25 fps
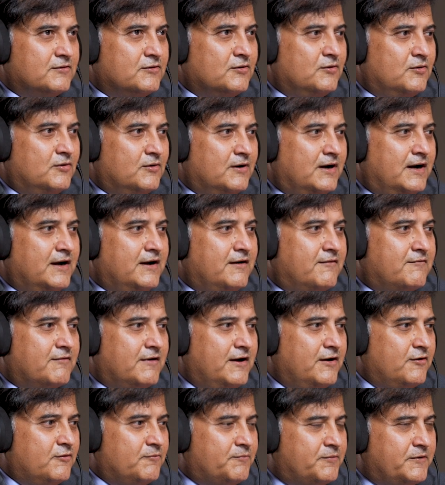So I
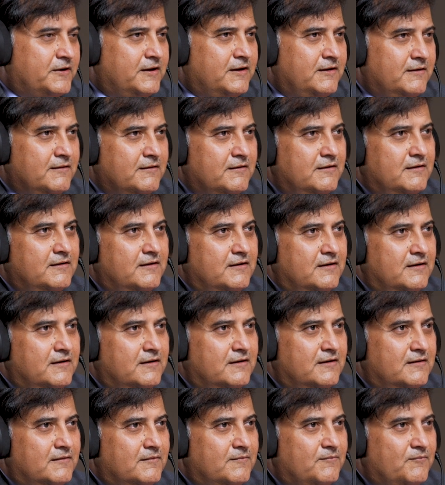try to pray,
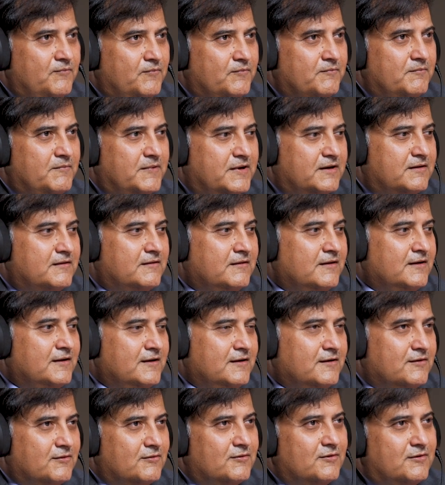but
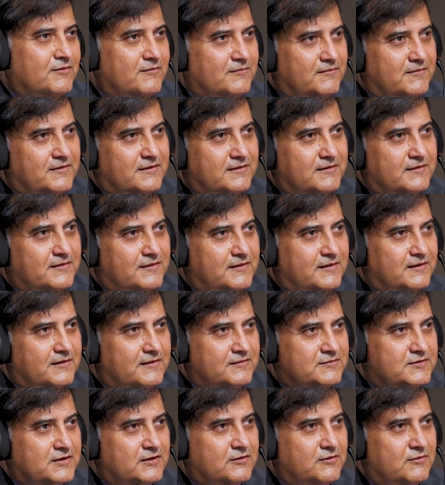the
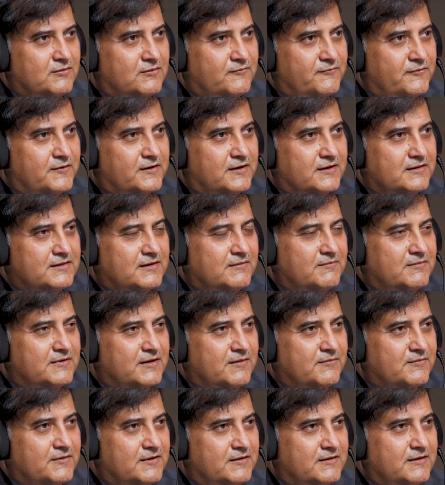schedule for us
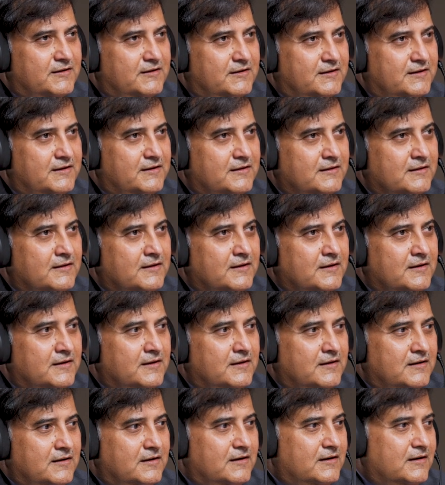sometimes are really.
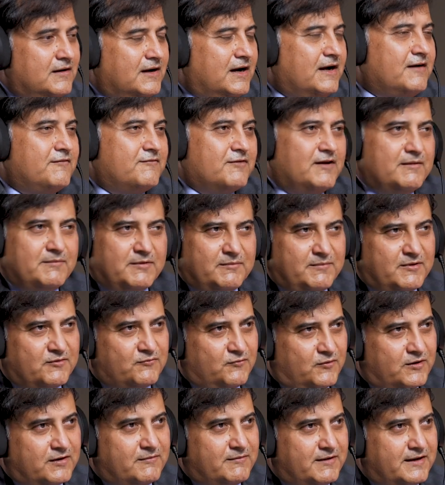I try my
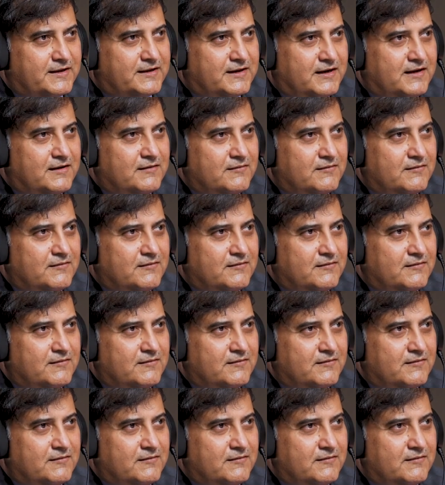best, whatever I can.